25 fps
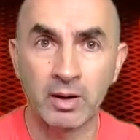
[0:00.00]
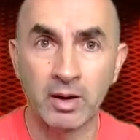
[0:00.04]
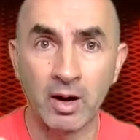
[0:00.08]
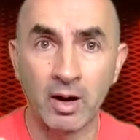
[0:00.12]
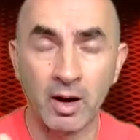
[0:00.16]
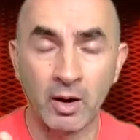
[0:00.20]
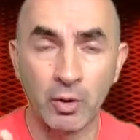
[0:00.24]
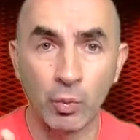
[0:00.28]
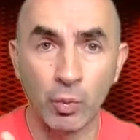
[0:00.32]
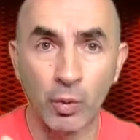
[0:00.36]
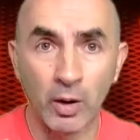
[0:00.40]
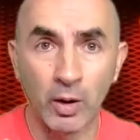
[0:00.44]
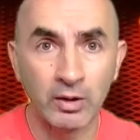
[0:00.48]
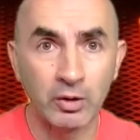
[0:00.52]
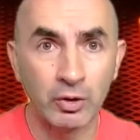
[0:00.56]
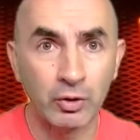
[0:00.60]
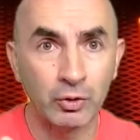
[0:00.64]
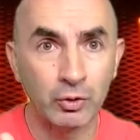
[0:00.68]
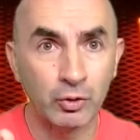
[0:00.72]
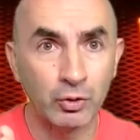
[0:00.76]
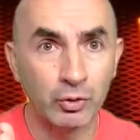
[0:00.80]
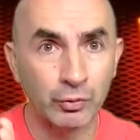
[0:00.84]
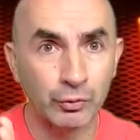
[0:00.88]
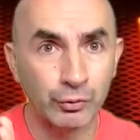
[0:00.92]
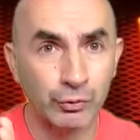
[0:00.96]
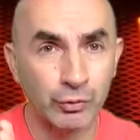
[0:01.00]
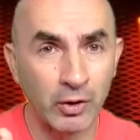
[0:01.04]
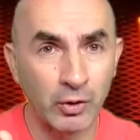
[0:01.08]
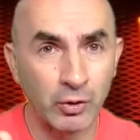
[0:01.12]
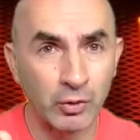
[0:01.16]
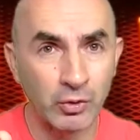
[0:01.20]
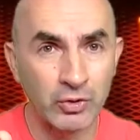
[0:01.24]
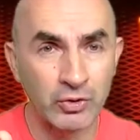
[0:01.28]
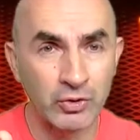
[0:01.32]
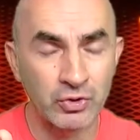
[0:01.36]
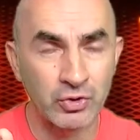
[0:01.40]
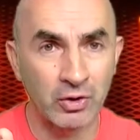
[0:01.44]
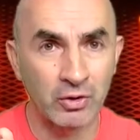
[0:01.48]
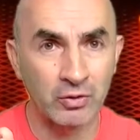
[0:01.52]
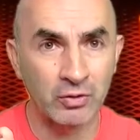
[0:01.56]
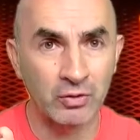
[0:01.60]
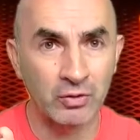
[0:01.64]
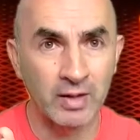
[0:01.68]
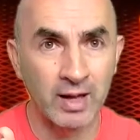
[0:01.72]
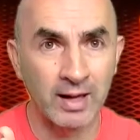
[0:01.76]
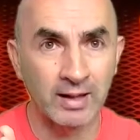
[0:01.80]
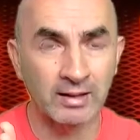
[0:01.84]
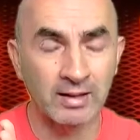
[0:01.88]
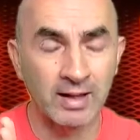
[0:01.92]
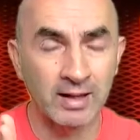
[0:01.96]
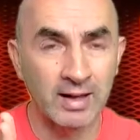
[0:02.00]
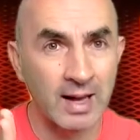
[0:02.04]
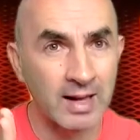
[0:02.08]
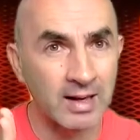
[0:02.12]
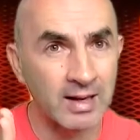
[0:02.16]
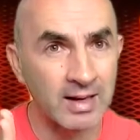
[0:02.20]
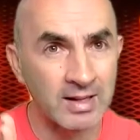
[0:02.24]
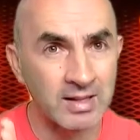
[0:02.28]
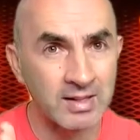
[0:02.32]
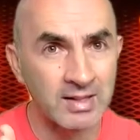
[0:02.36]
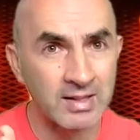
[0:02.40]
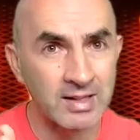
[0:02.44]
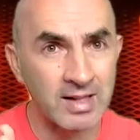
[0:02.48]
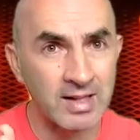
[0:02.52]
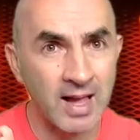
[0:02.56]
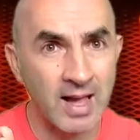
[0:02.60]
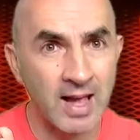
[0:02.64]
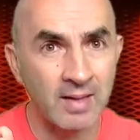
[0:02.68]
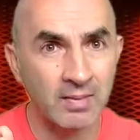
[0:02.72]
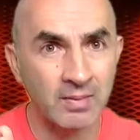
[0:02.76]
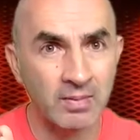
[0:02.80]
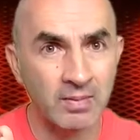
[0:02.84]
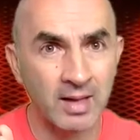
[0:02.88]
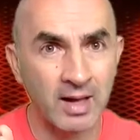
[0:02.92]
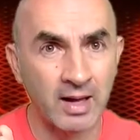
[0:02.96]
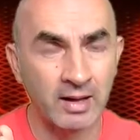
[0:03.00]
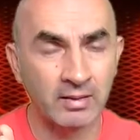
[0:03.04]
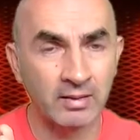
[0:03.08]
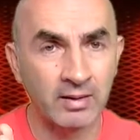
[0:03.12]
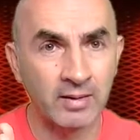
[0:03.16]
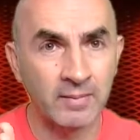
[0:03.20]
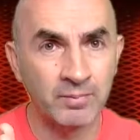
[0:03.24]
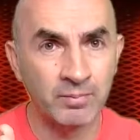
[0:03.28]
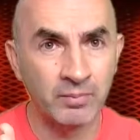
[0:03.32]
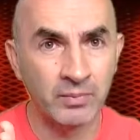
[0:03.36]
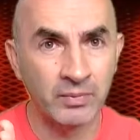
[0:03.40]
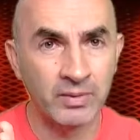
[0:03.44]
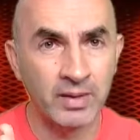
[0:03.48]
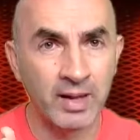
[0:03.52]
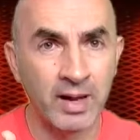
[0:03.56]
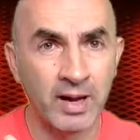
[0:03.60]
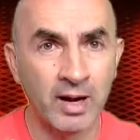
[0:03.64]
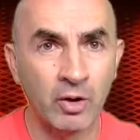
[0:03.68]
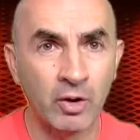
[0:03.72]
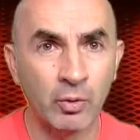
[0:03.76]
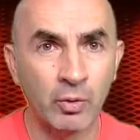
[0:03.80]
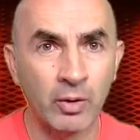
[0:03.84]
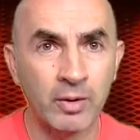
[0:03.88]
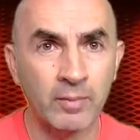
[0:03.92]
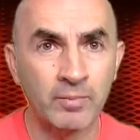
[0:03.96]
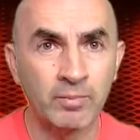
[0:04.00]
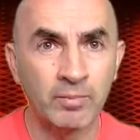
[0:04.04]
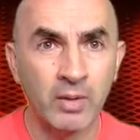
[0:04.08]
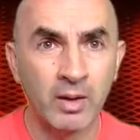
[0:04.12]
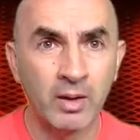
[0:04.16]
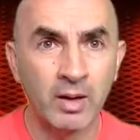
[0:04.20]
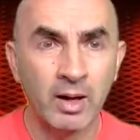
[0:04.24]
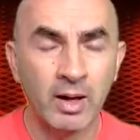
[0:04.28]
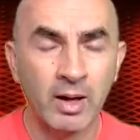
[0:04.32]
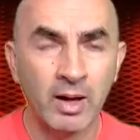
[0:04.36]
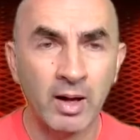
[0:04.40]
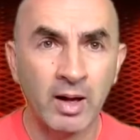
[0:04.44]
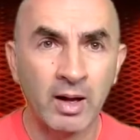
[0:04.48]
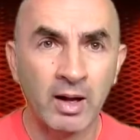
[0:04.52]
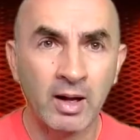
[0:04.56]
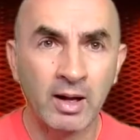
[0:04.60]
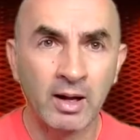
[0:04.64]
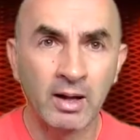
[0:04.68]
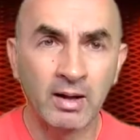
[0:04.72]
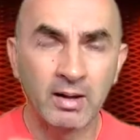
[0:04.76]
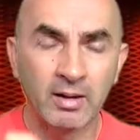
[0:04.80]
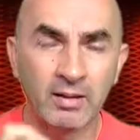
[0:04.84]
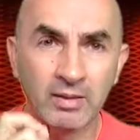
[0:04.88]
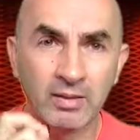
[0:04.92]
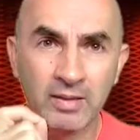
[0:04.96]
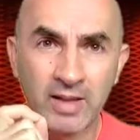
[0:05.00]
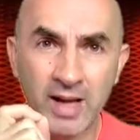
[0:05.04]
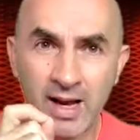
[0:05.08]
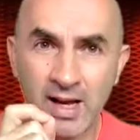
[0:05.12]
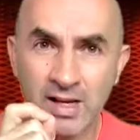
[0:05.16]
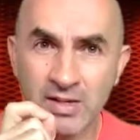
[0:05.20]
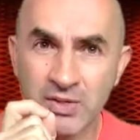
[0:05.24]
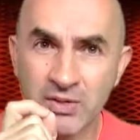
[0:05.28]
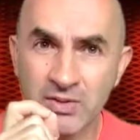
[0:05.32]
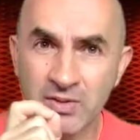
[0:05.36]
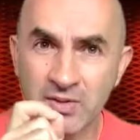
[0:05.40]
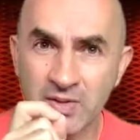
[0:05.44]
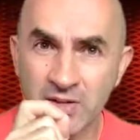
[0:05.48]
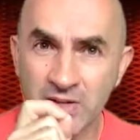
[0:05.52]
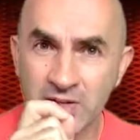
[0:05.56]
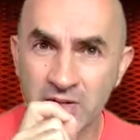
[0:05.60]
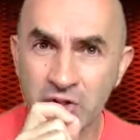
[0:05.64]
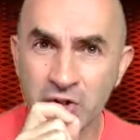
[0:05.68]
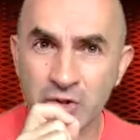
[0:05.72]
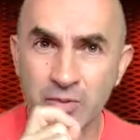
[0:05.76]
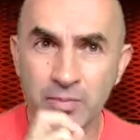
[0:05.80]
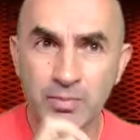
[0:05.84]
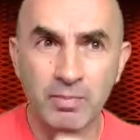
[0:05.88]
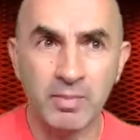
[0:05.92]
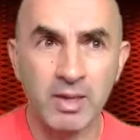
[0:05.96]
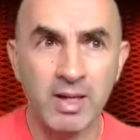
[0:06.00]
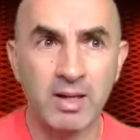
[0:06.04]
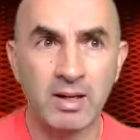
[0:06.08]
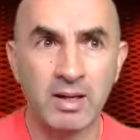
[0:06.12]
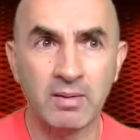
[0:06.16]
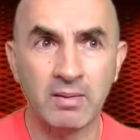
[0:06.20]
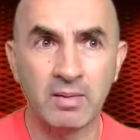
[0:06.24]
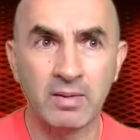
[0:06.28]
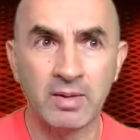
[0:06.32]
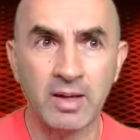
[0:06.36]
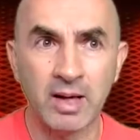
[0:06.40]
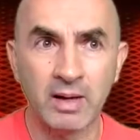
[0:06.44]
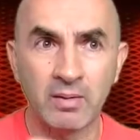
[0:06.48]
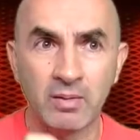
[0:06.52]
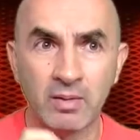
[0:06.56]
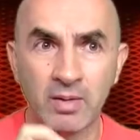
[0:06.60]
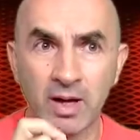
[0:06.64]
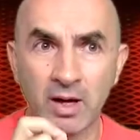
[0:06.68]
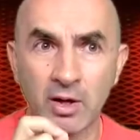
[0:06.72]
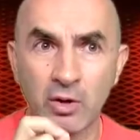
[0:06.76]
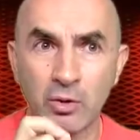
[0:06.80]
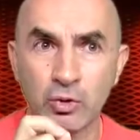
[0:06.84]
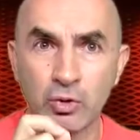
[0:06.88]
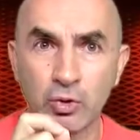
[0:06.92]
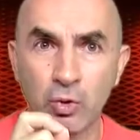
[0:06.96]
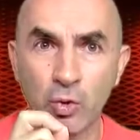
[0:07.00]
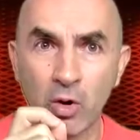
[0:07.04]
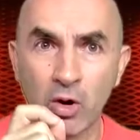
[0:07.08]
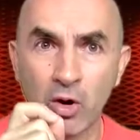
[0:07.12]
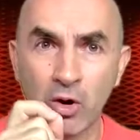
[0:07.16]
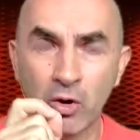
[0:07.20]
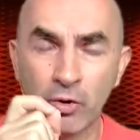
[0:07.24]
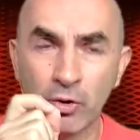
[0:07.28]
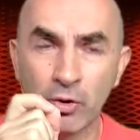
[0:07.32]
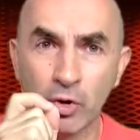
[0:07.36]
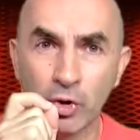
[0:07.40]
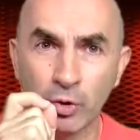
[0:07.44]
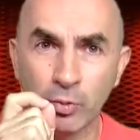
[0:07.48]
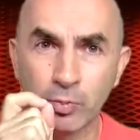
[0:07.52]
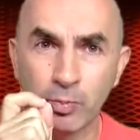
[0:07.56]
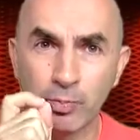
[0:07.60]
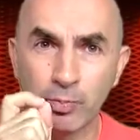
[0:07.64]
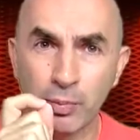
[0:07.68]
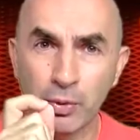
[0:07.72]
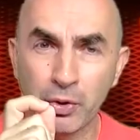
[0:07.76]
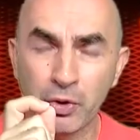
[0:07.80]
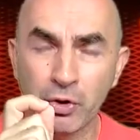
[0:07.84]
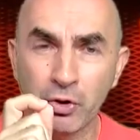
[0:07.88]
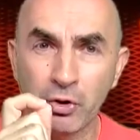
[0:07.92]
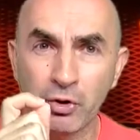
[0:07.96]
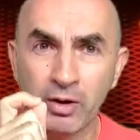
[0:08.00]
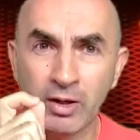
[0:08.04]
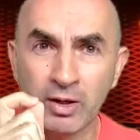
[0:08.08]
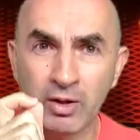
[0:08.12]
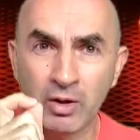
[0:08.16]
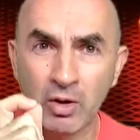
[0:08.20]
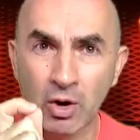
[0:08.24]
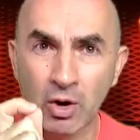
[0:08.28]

I want you to focus on that and understand that. Now, does this mean that those who are not pure in